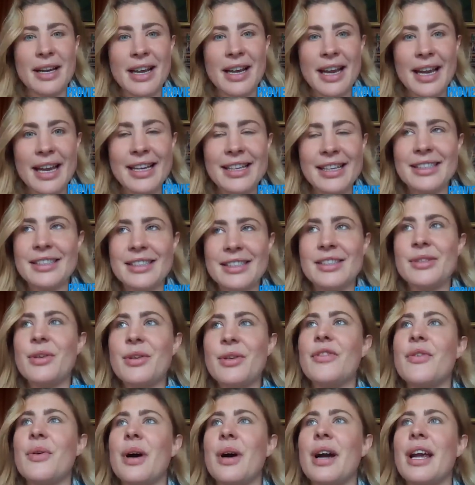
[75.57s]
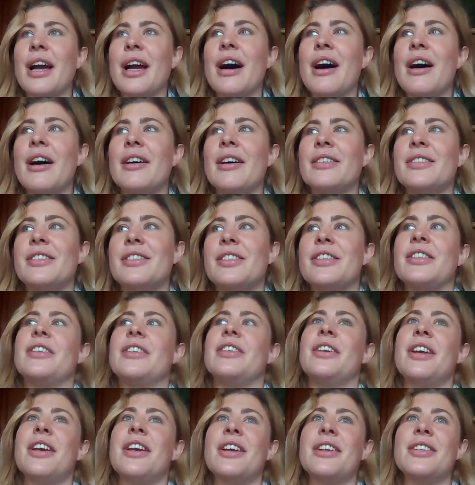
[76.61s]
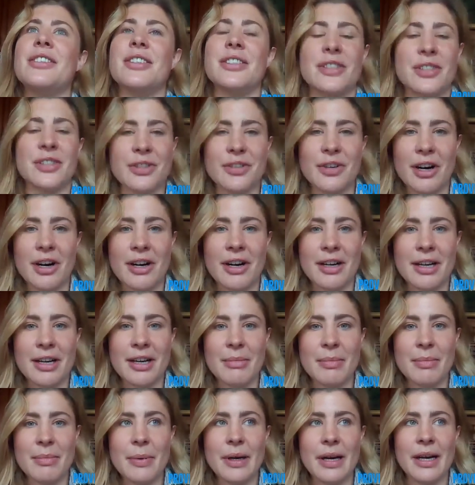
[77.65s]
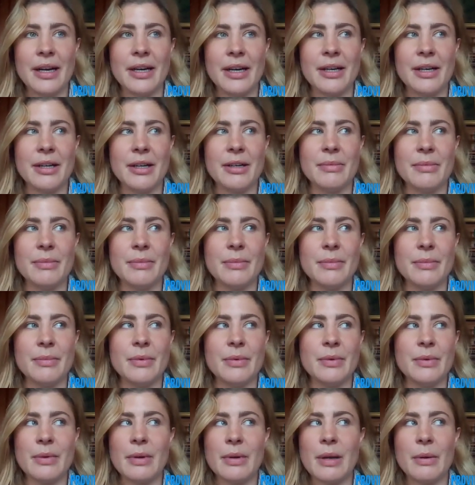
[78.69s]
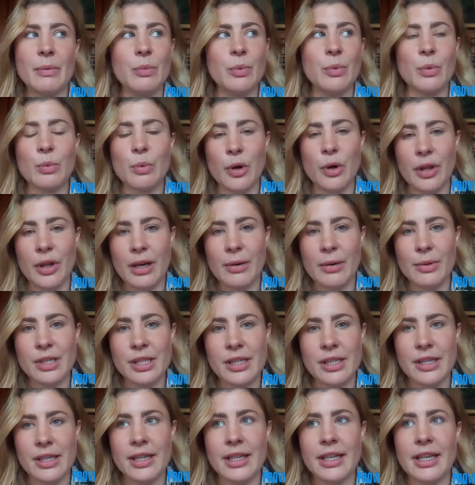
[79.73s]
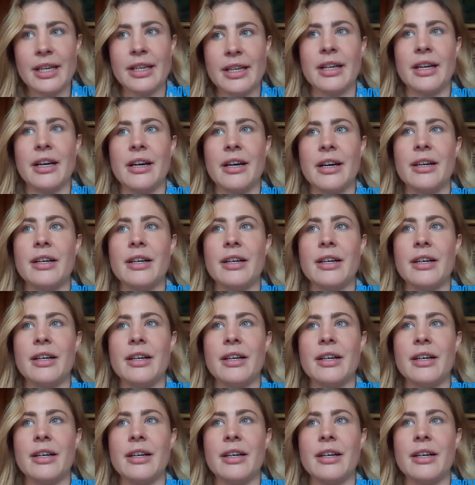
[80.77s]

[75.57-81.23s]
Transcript: It's sort of quite hard to describe what that was like.